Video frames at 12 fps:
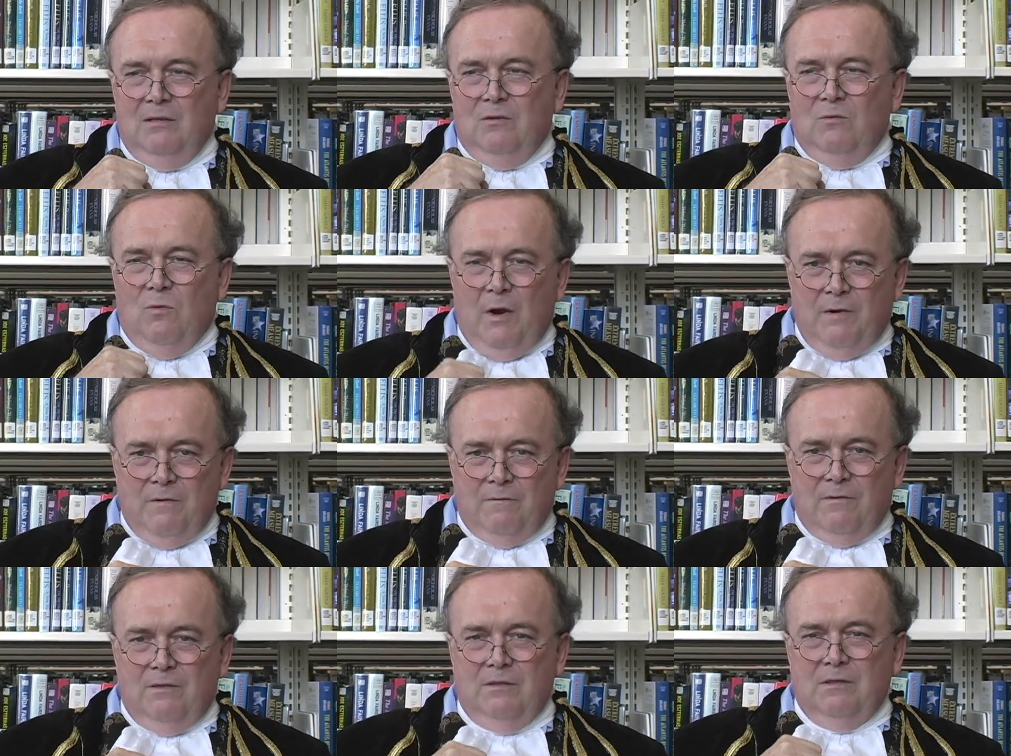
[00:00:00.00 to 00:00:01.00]

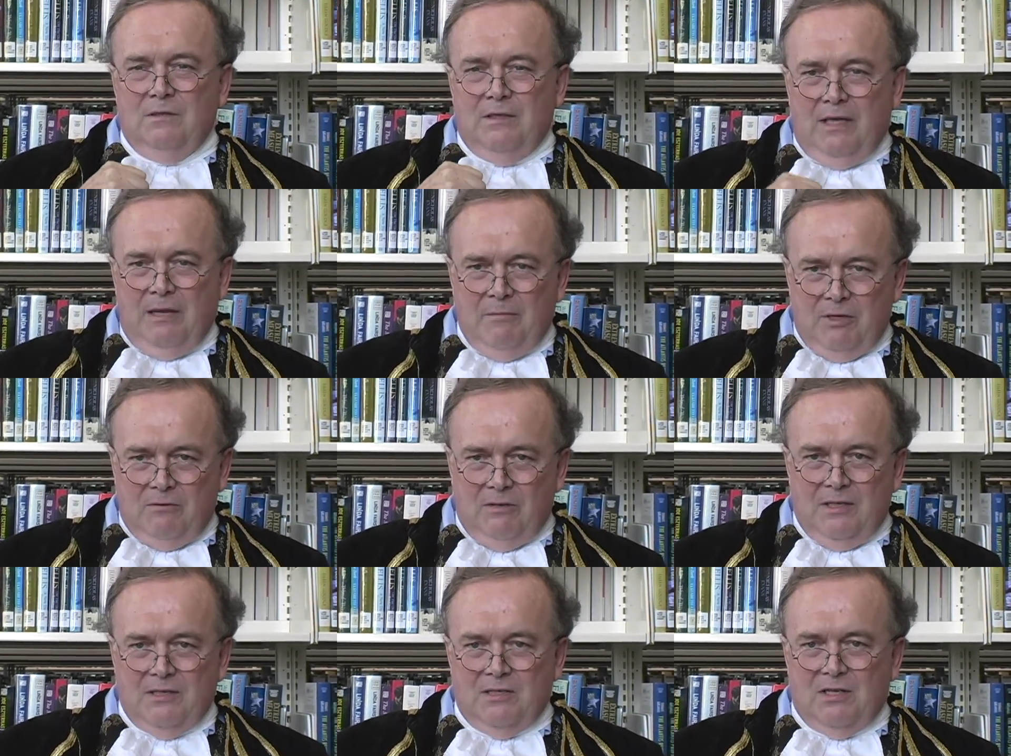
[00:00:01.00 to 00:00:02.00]
wonderful
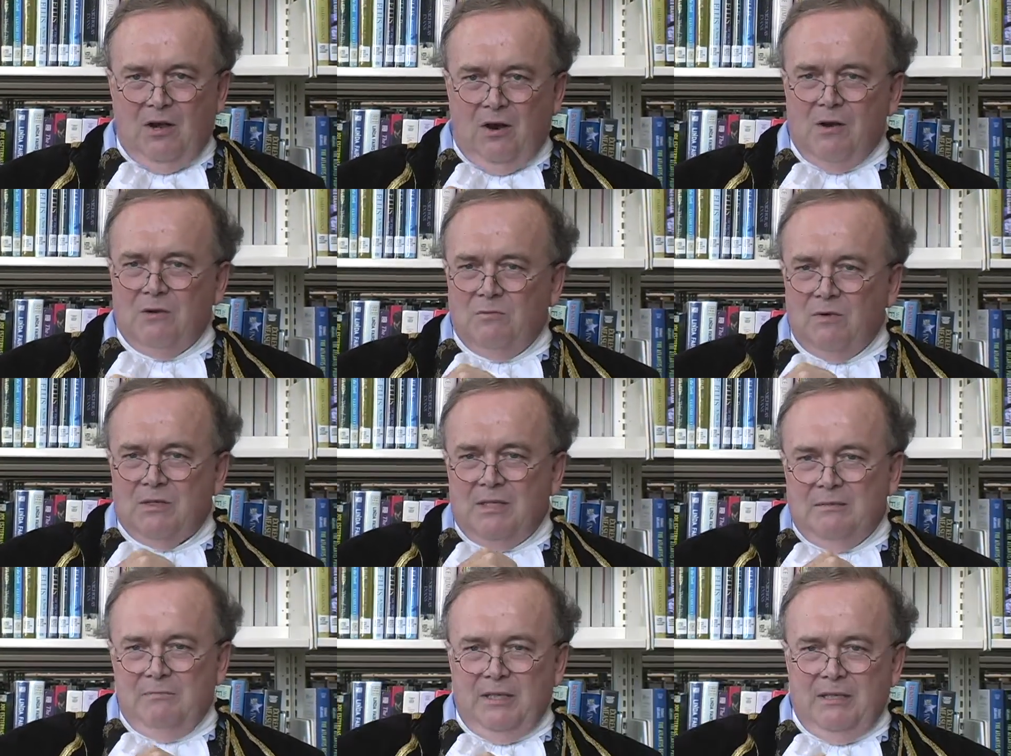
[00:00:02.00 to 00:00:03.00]
immigrants,
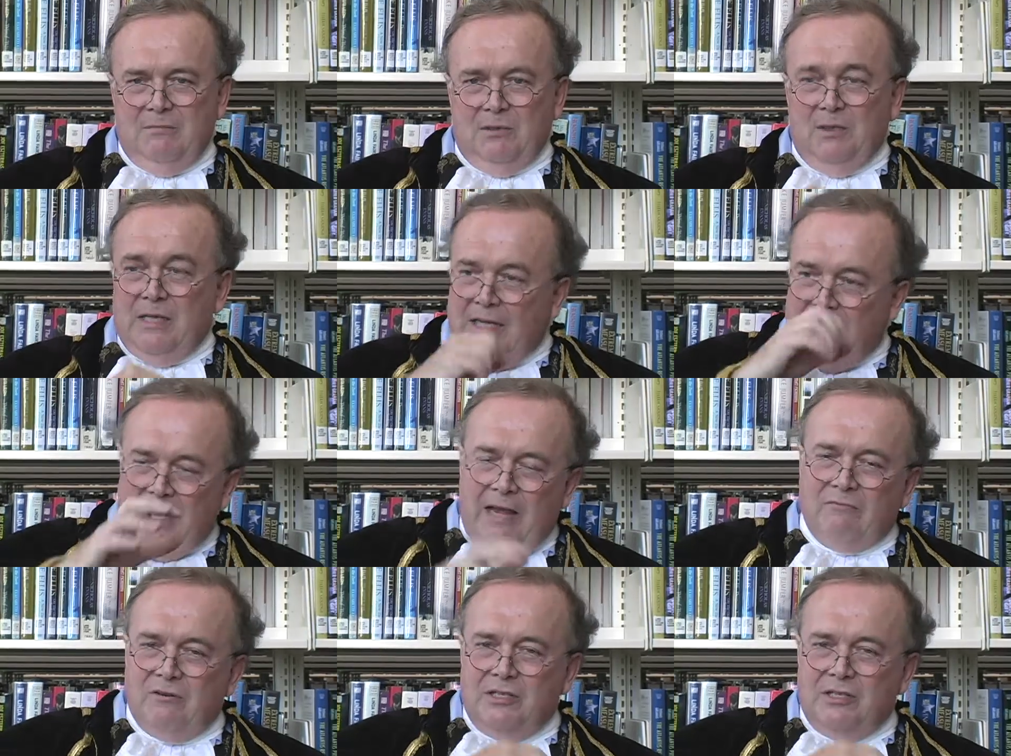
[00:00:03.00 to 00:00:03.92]
hardworking people in every